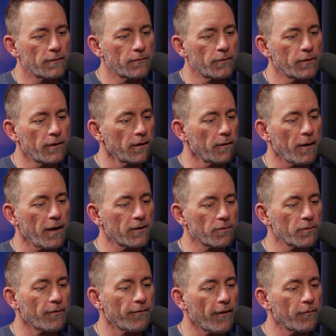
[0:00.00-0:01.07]
within the past
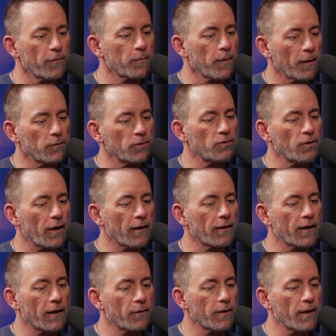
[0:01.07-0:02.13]
three to five years, but I'm just trying to
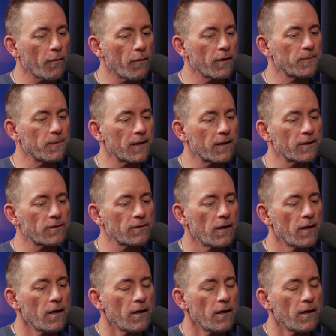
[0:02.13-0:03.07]
think when that was because